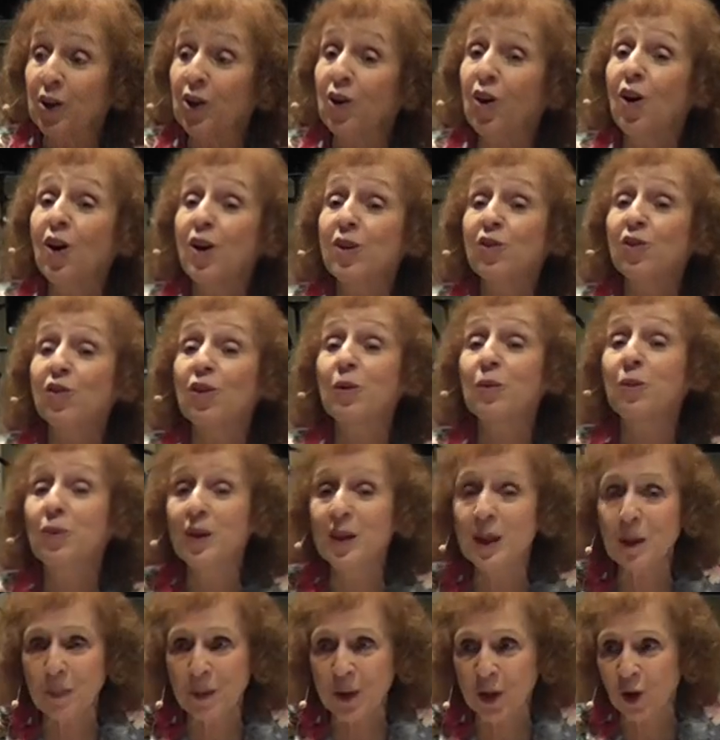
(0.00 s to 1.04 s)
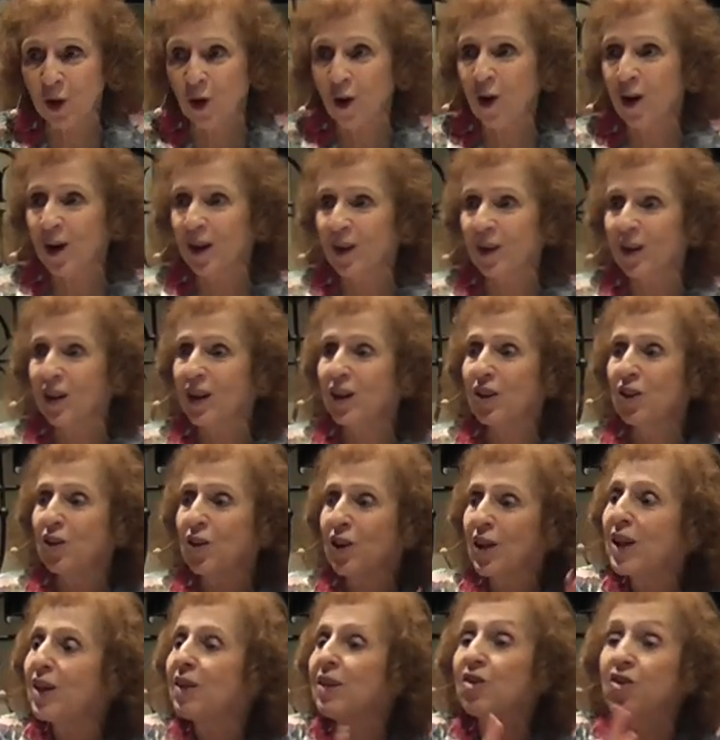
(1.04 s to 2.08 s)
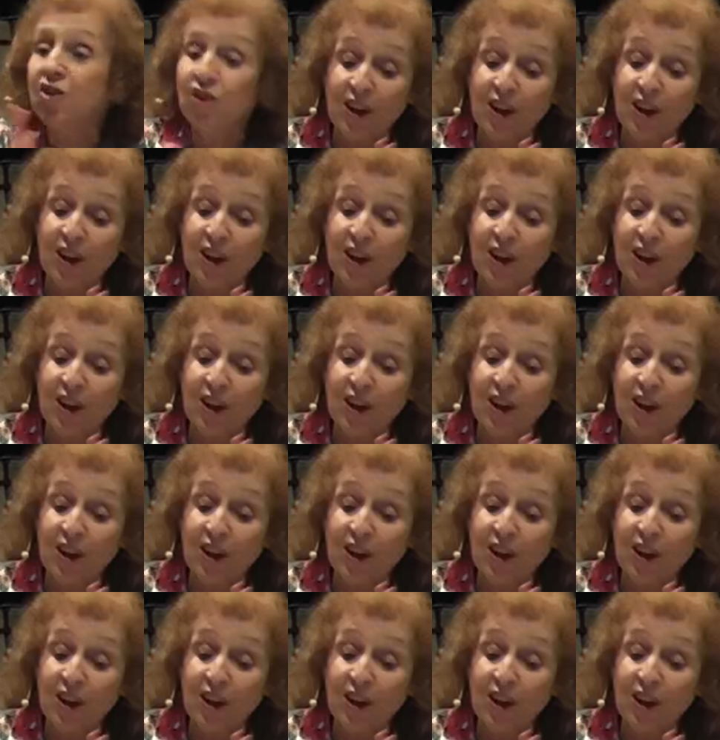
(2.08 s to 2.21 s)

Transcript: Your heart's already been hardened, and you need to